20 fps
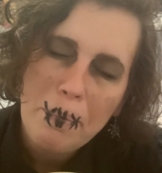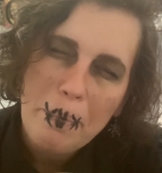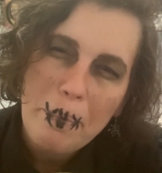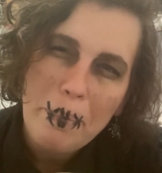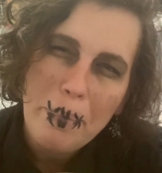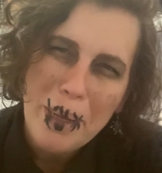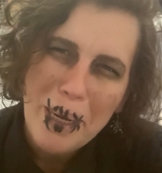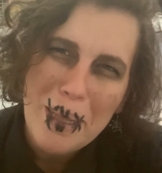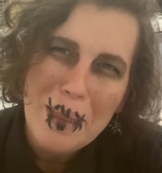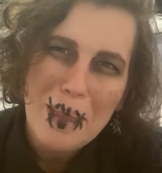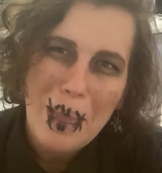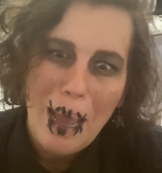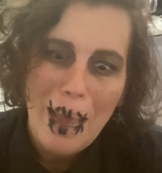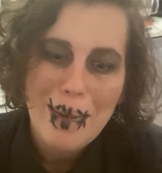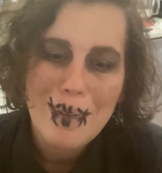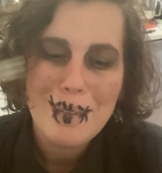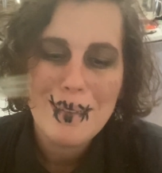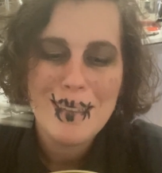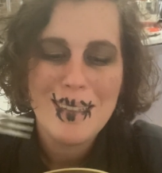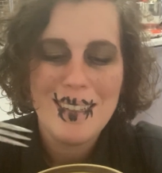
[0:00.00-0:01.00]
but a lot.
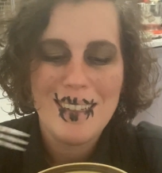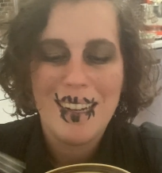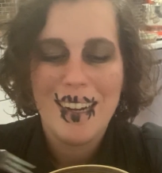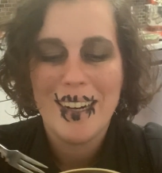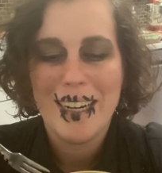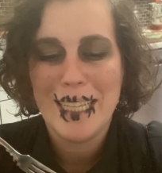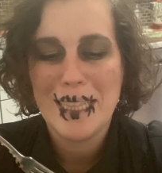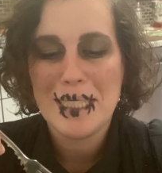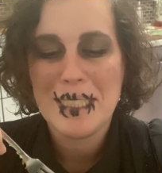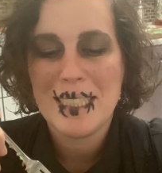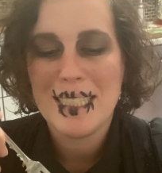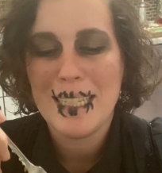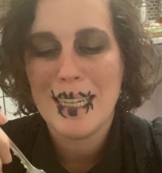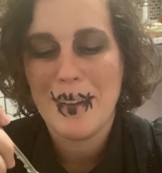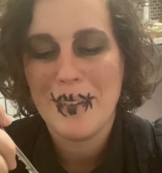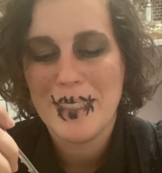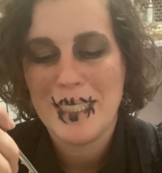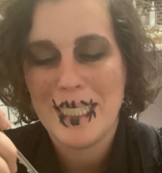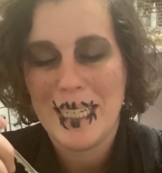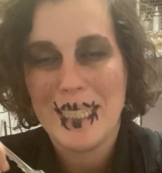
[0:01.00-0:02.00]
All right, let's see
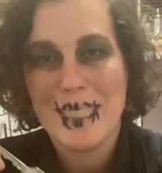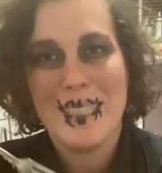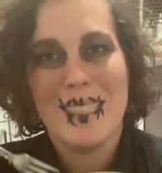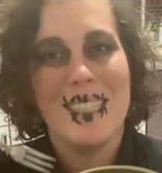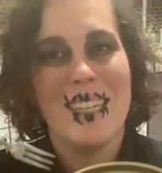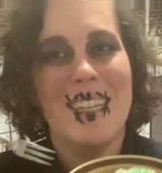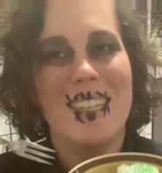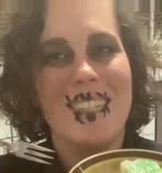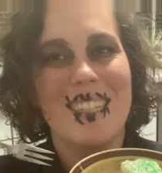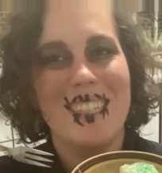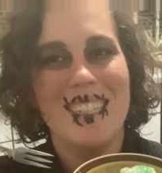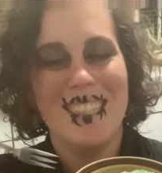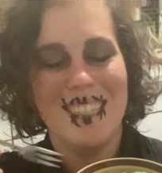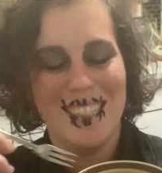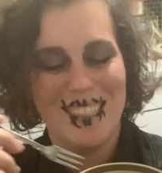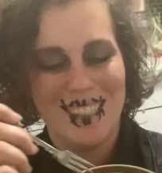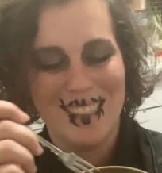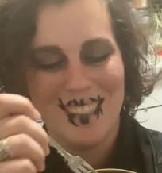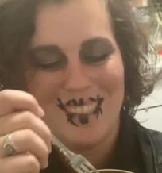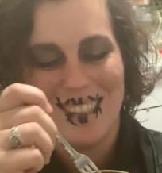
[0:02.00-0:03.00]
how it tastes.
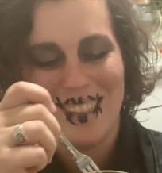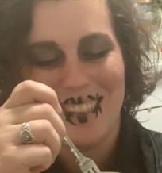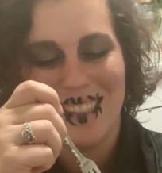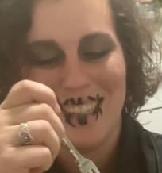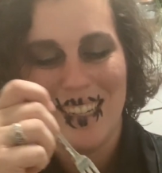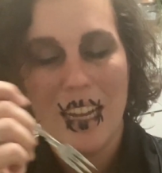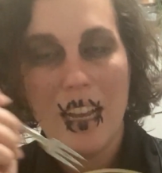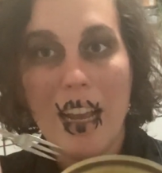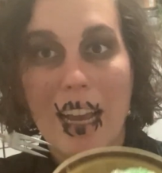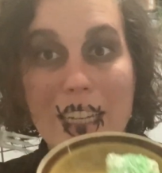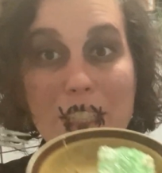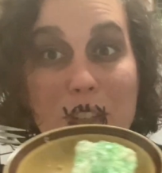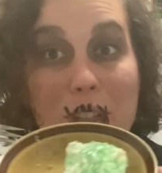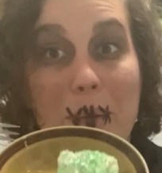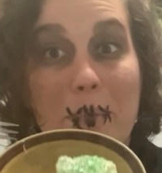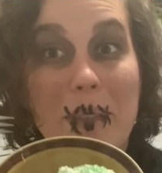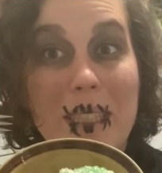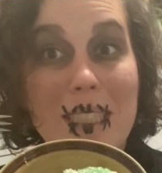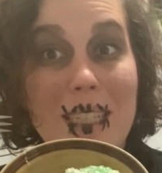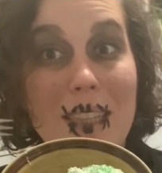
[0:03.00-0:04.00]
I took a
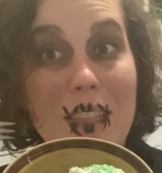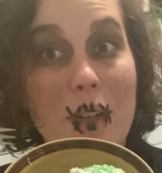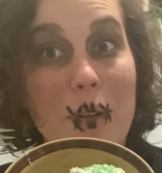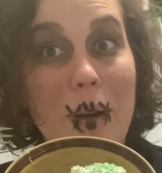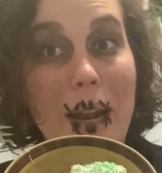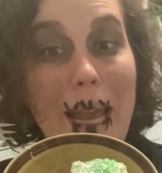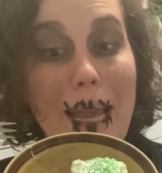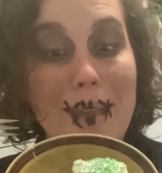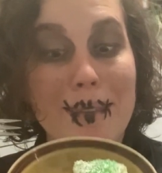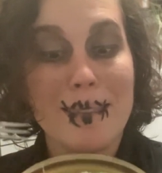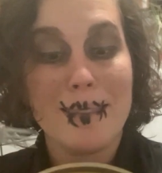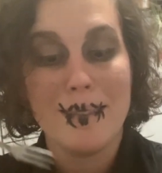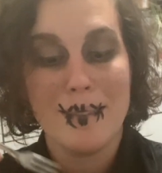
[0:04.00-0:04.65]
piece of the grass.